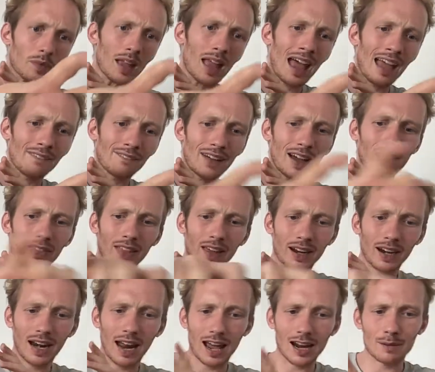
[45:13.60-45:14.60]
I find that a
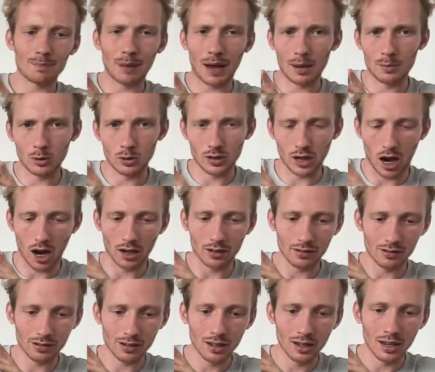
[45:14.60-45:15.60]
lot of Baimudans